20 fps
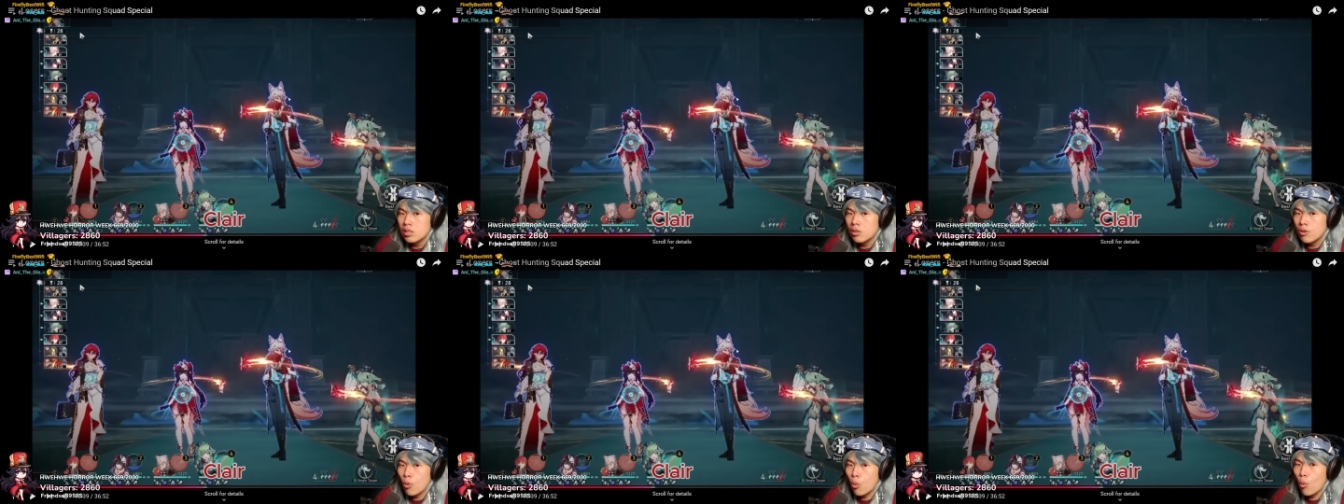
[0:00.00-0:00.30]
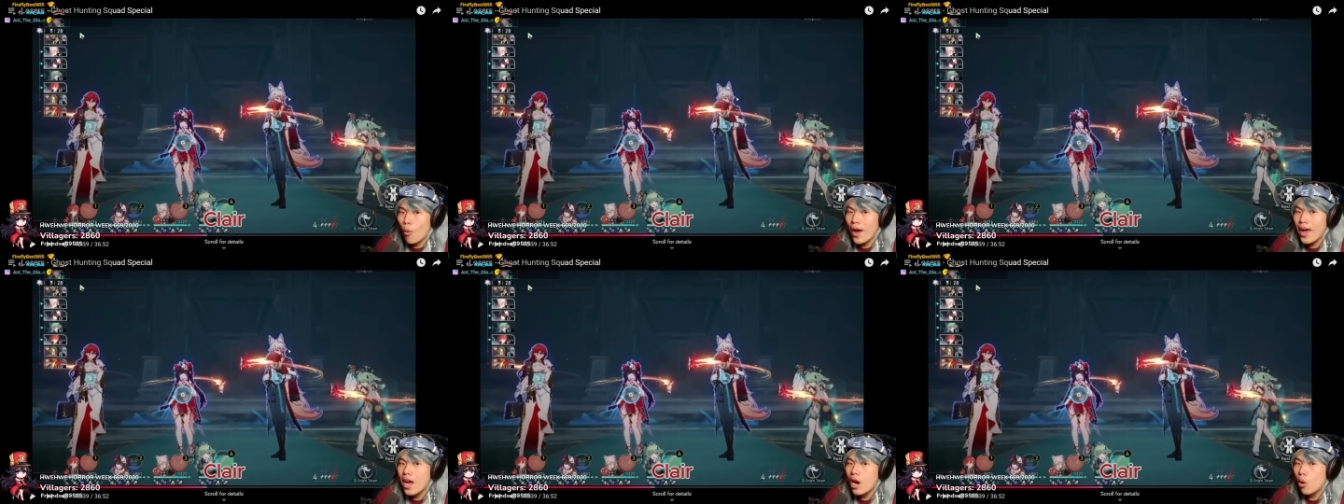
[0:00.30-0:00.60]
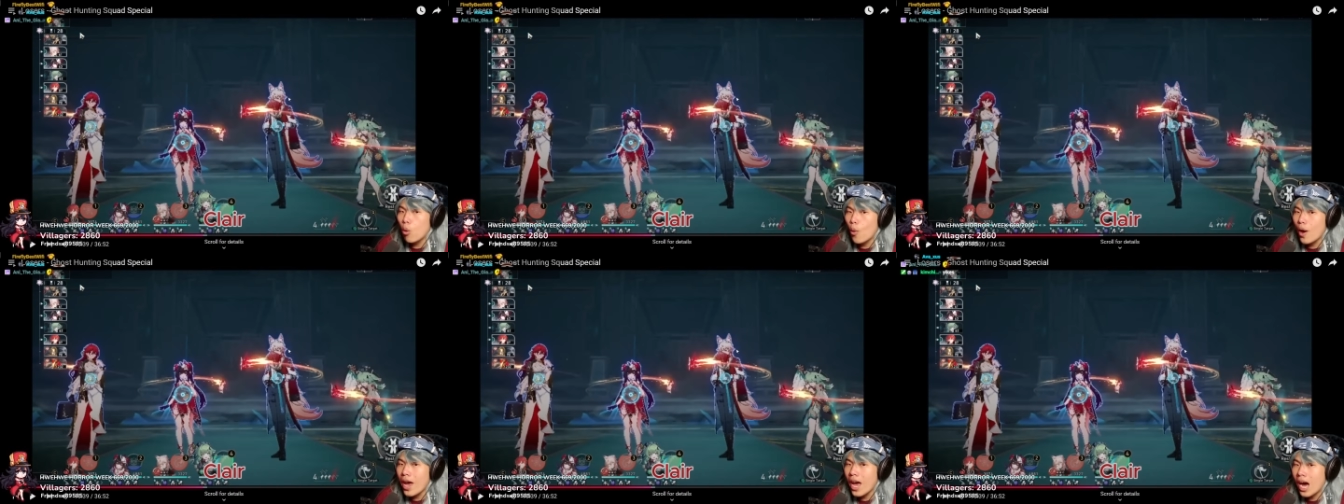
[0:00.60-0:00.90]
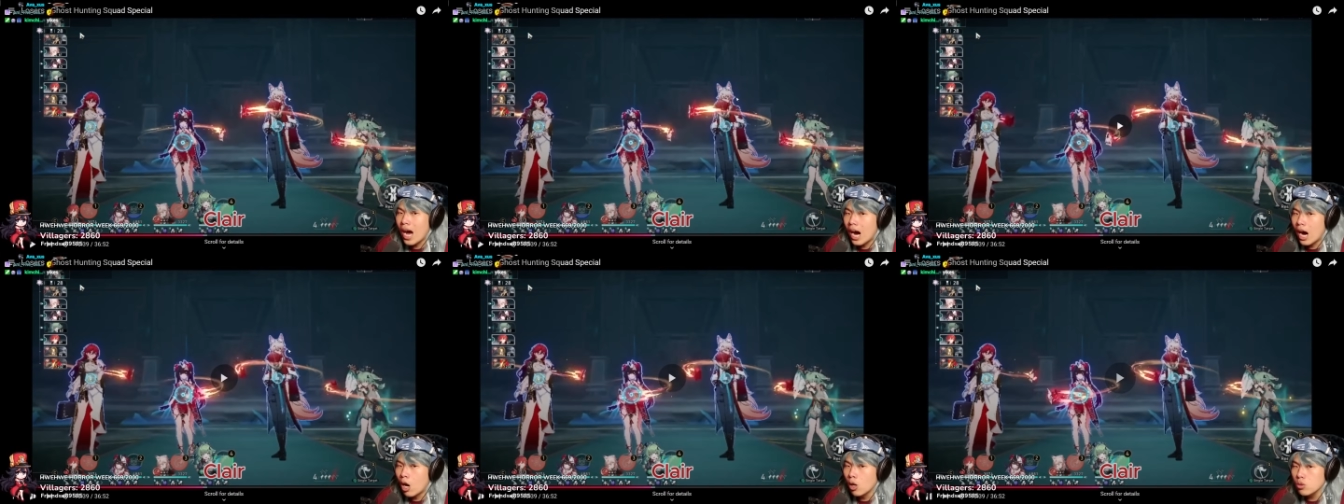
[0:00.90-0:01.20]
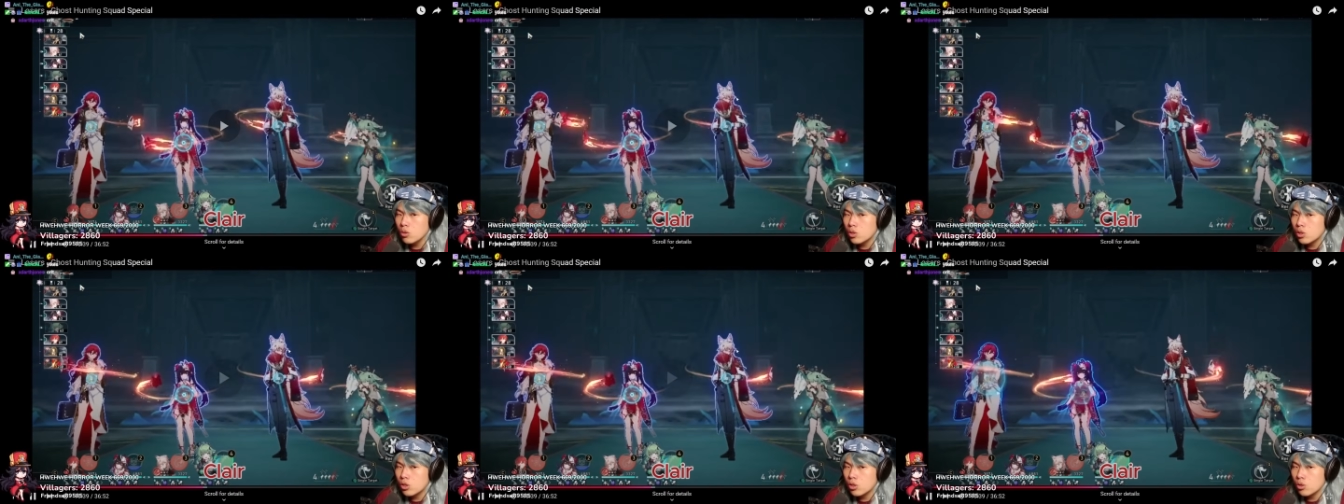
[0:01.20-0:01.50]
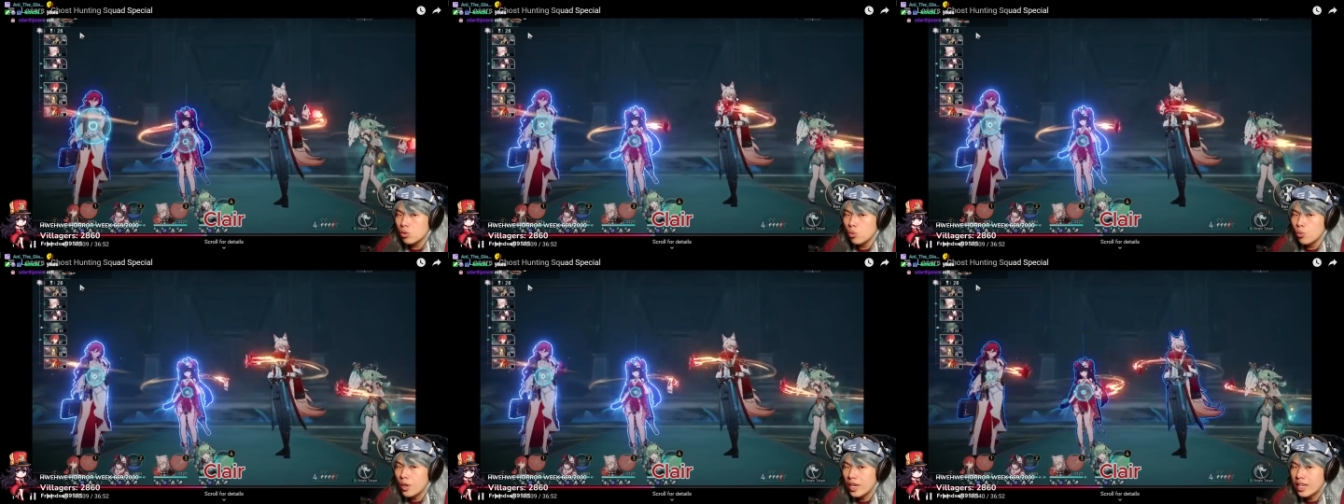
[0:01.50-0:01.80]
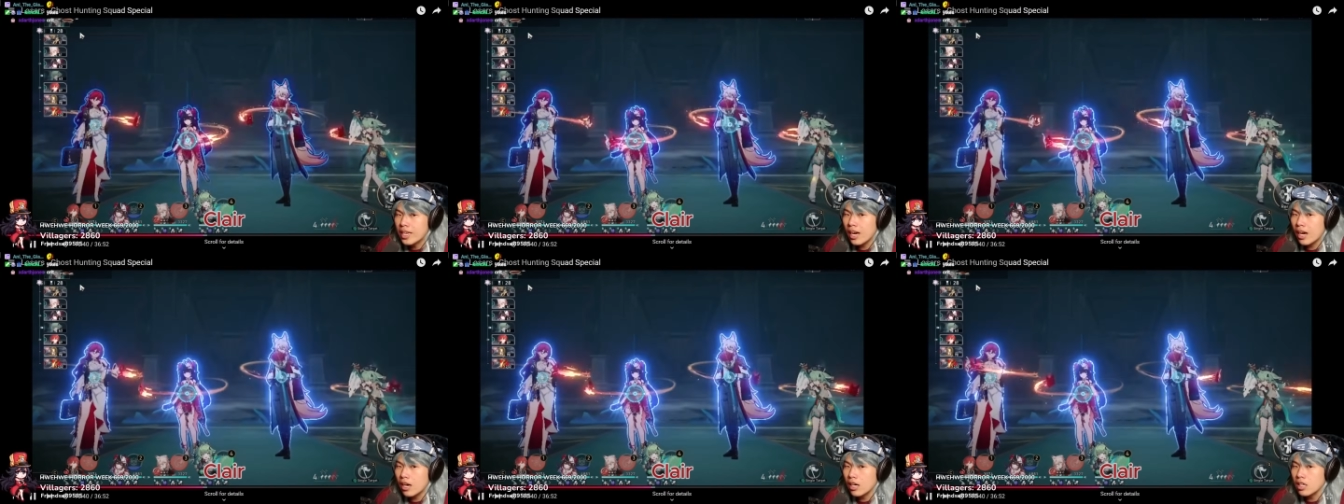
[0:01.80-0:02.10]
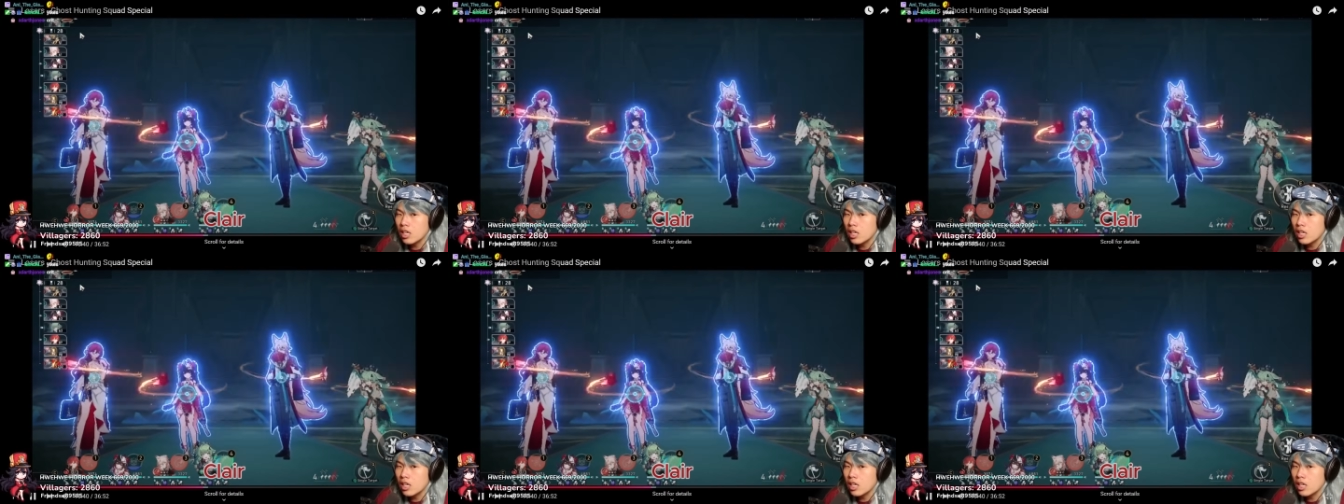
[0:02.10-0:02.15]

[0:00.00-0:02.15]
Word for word: Where, where out, we get